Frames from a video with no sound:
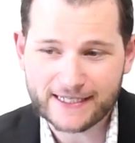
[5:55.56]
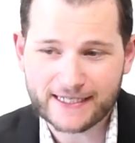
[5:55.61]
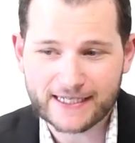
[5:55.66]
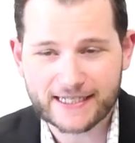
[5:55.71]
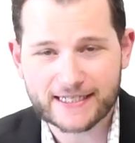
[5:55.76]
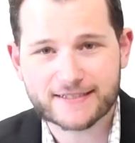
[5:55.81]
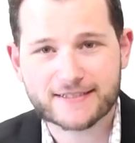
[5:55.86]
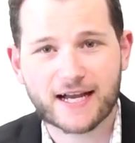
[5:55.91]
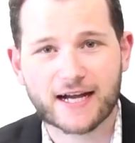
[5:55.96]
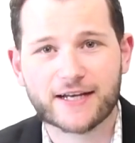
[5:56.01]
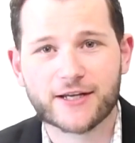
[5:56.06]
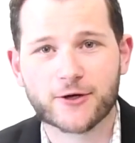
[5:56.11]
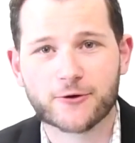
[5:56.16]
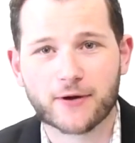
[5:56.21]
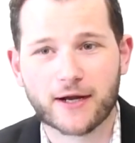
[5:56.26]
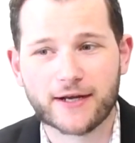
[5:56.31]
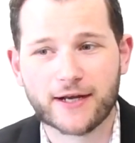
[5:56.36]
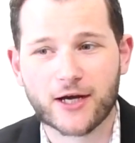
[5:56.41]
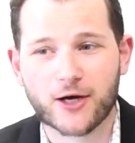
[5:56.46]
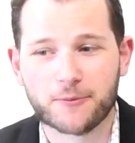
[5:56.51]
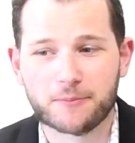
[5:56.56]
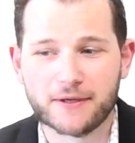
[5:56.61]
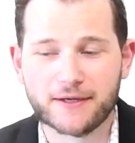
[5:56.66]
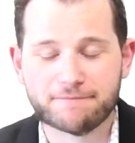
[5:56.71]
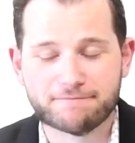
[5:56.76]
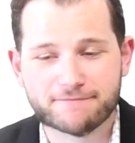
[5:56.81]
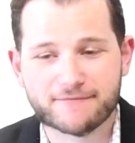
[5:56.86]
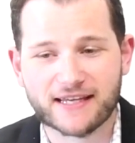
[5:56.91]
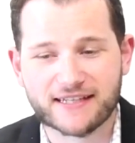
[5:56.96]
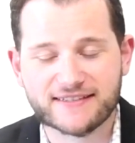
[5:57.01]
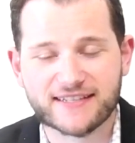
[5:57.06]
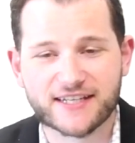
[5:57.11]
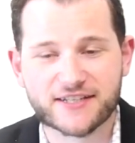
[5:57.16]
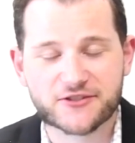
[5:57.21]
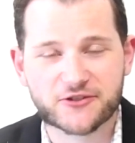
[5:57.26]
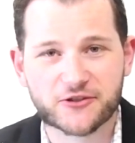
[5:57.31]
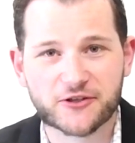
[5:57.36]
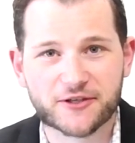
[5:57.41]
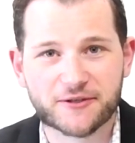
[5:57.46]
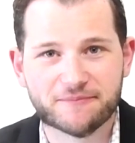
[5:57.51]
He's not here right now, but they
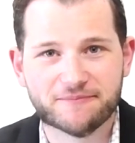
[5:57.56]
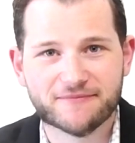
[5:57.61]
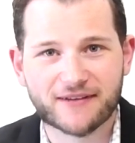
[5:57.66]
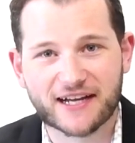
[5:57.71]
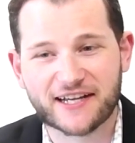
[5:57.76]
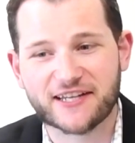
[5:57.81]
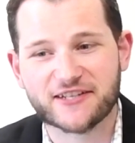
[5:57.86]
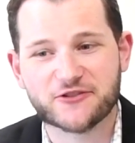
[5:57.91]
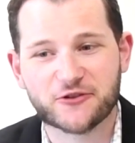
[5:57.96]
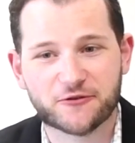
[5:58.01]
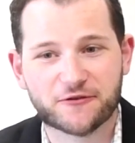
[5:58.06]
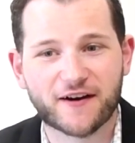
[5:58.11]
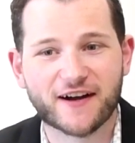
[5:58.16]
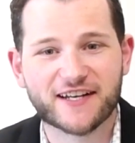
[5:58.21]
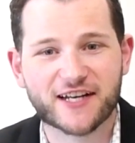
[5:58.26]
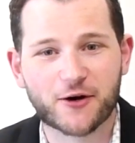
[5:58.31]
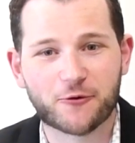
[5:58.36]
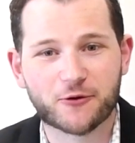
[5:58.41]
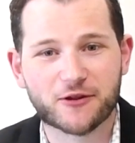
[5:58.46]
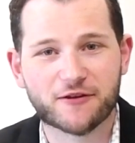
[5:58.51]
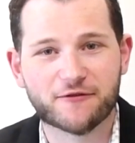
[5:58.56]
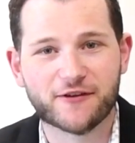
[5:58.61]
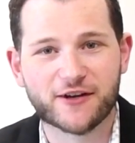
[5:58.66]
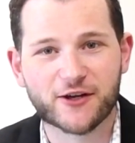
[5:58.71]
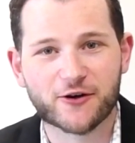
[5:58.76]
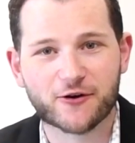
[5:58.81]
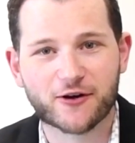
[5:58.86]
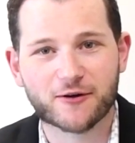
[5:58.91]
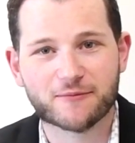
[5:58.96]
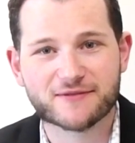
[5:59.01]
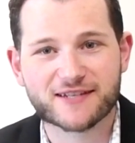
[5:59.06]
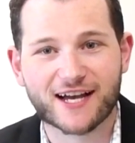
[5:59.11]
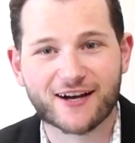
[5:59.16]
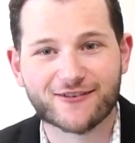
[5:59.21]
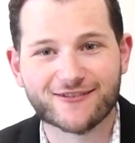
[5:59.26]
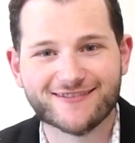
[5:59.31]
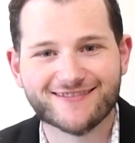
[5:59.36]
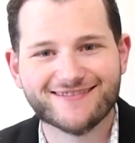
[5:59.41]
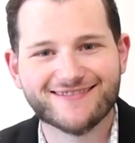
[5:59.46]
taste good. I guess we'll find out when the video comes out.